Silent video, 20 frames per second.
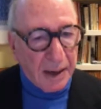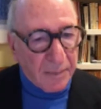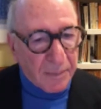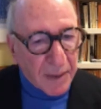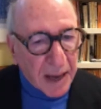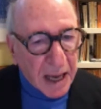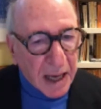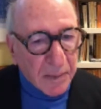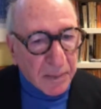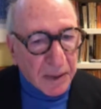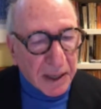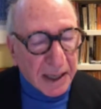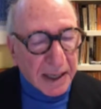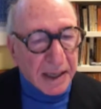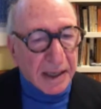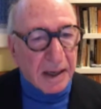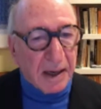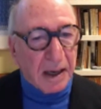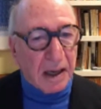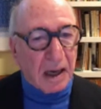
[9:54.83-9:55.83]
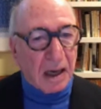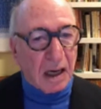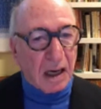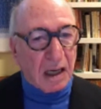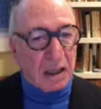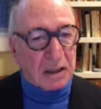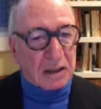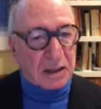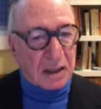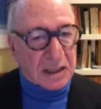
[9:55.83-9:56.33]
It may be
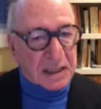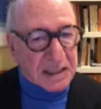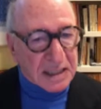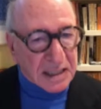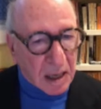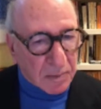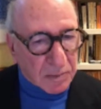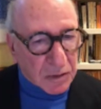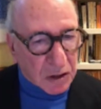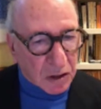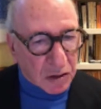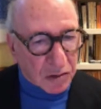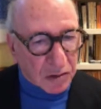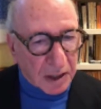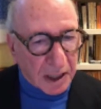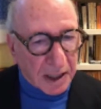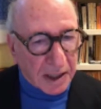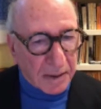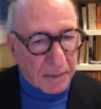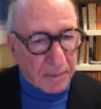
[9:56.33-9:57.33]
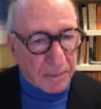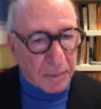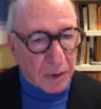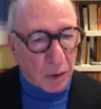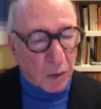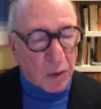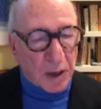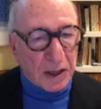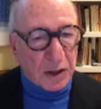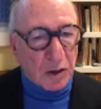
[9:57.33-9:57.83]
to some degree, But
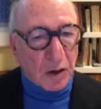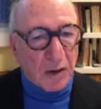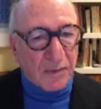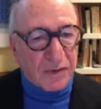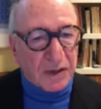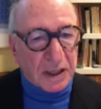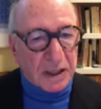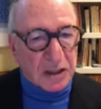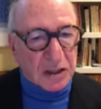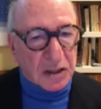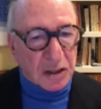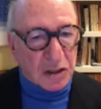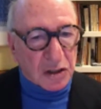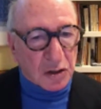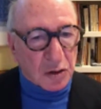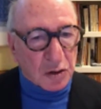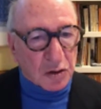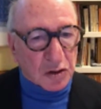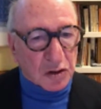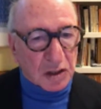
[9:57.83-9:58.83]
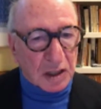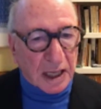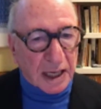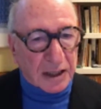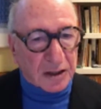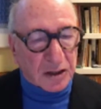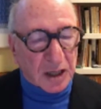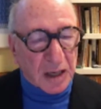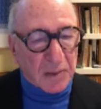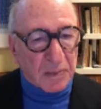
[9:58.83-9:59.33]
when you have an institution
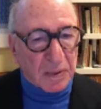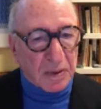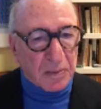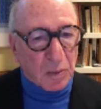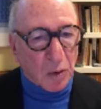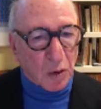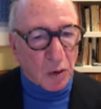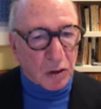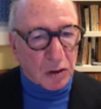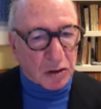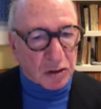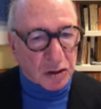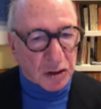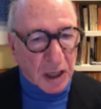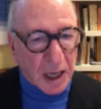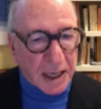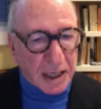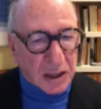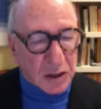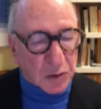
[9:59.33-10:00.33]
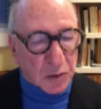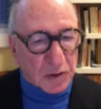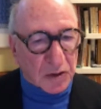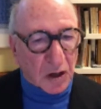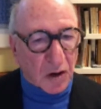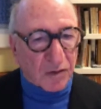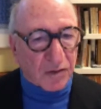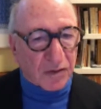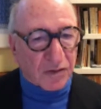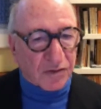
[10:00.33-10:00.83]
like JP Morgan Chase with
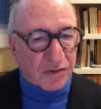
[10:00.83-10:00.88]
over